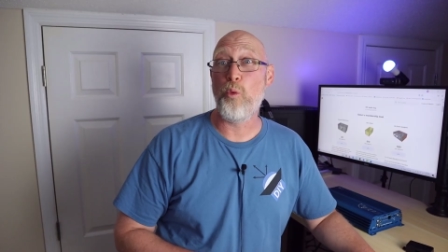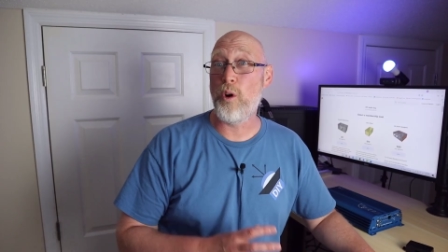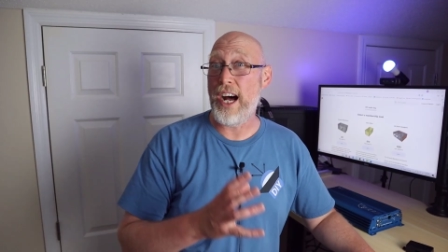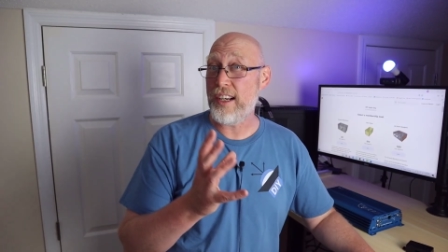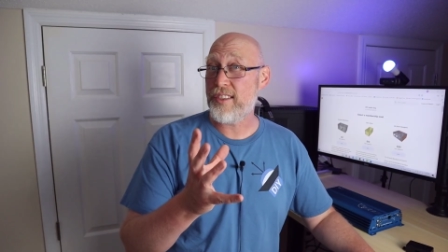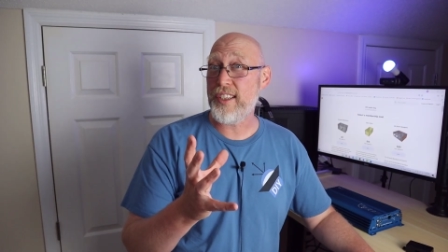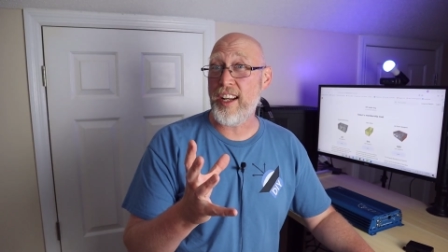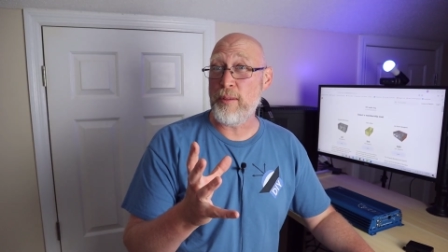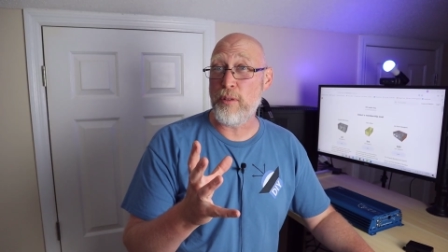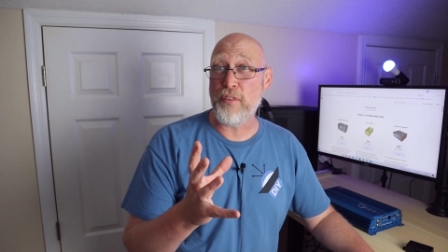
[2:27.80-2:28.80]
Rock
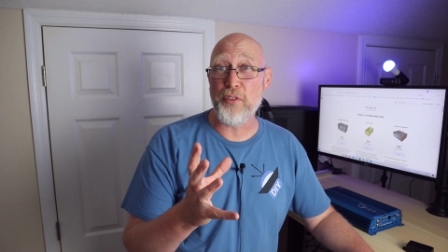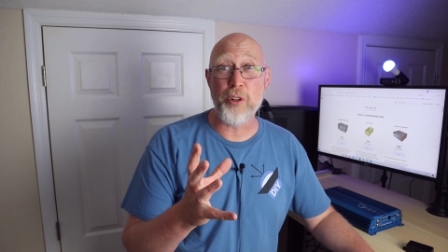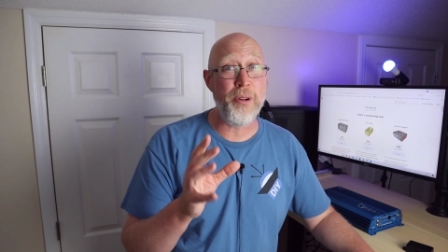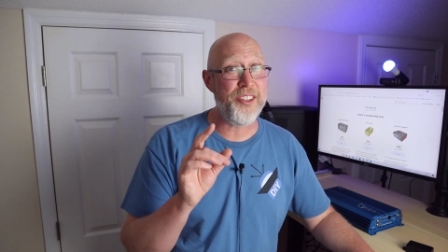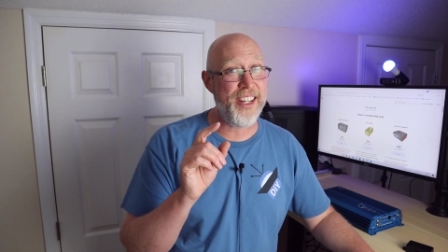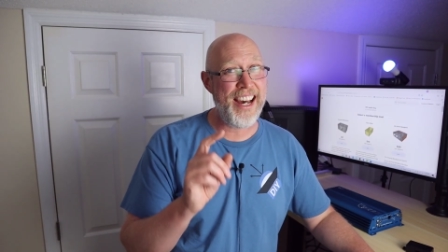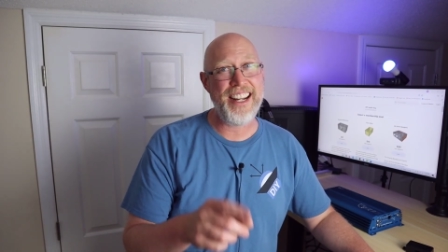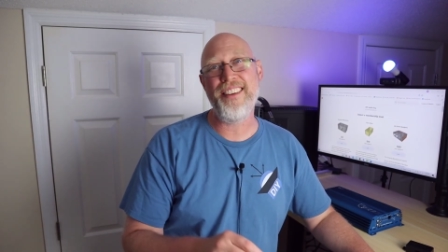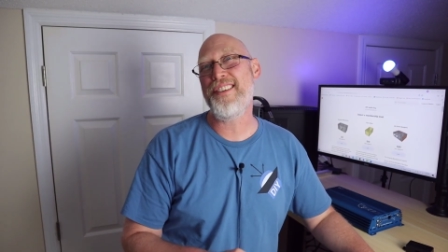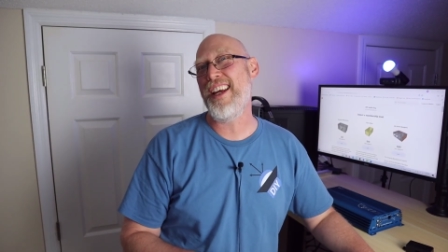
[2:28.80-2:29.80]
solid performance out
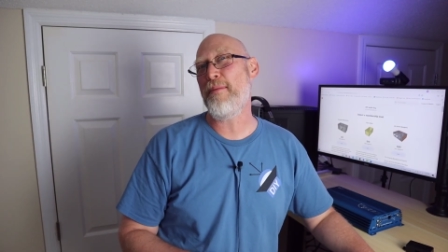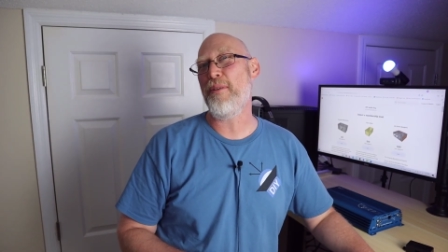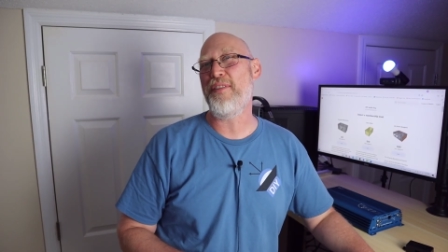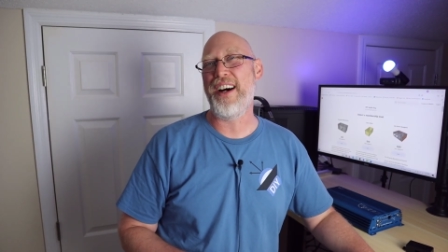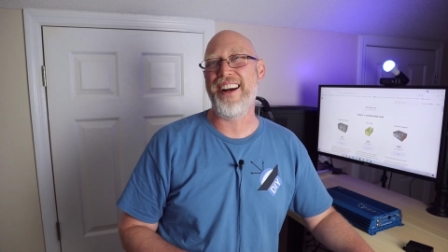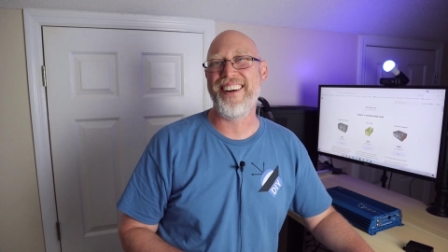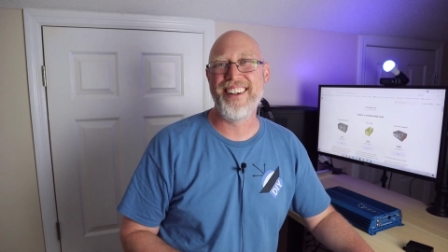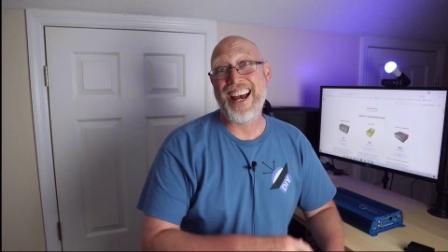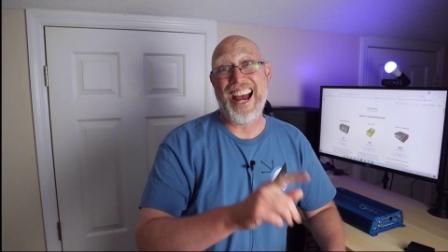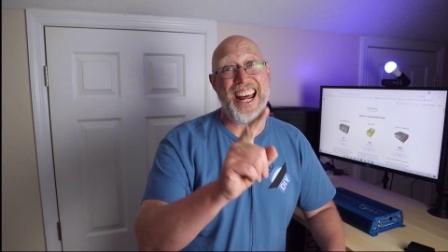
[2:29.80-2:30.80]
of this amplifier.
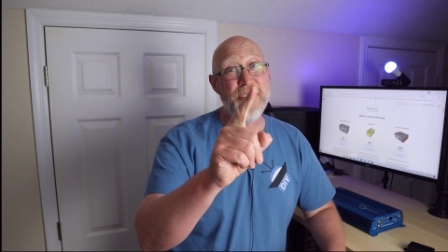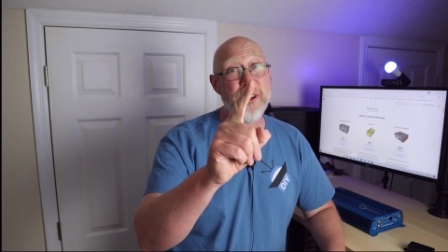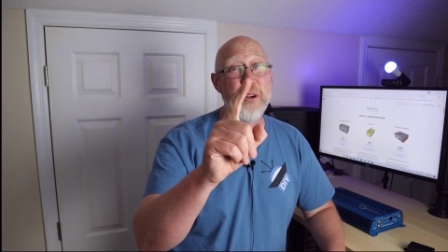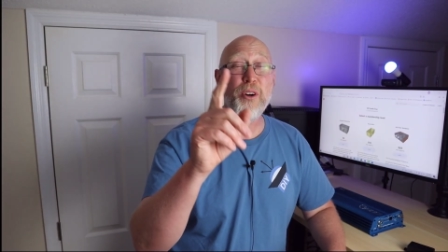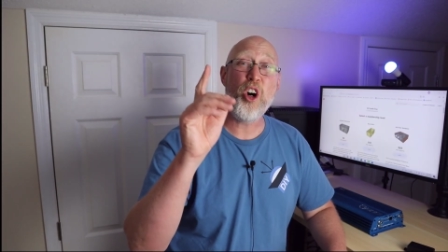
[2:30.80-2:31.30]
At 2